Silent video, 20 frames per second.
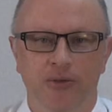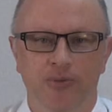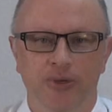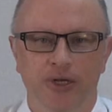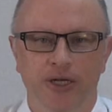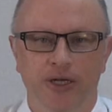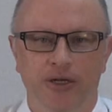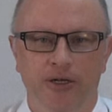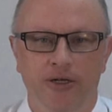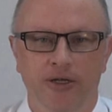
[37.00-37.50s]
at the
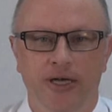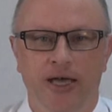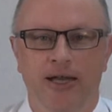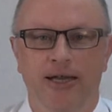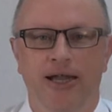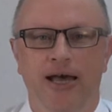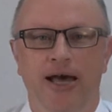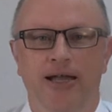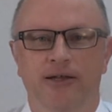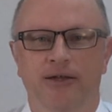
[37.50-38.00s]
bill
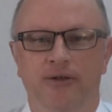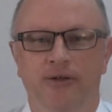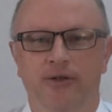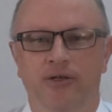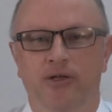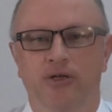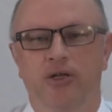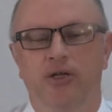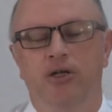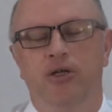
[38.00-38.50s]
and not
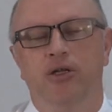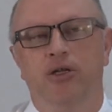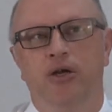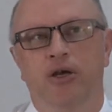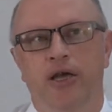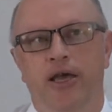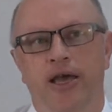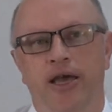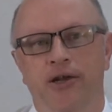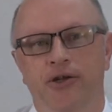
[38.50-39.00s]

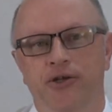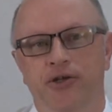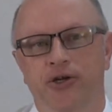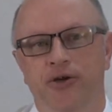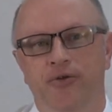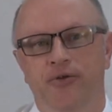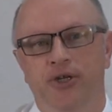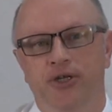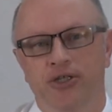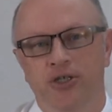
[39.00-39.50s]

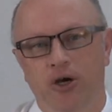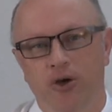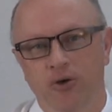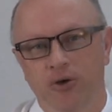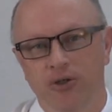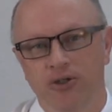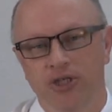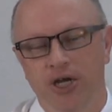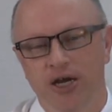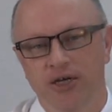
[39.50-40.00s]
enter the
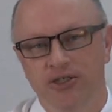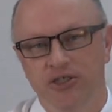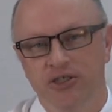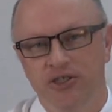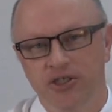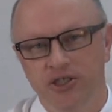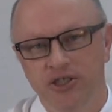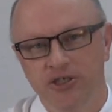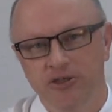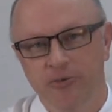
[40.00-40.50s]
total
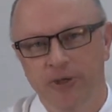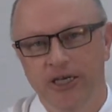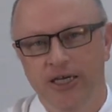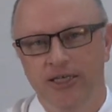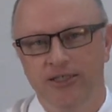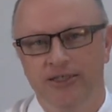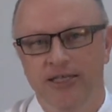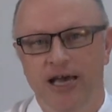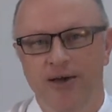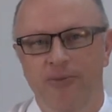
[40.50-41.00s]
charges due
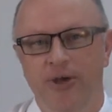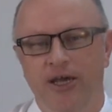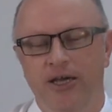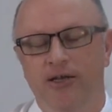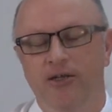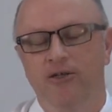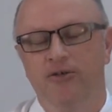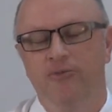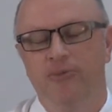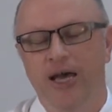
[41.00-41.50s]
because that may
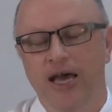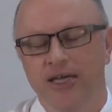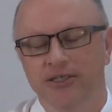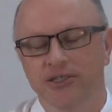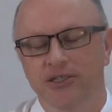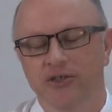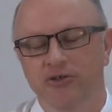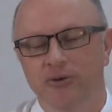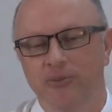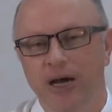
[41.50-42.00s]
include
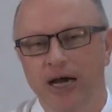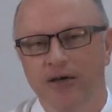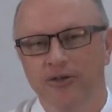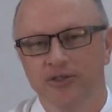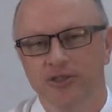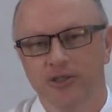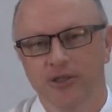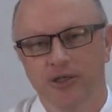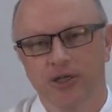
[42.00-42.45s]
past due amounts.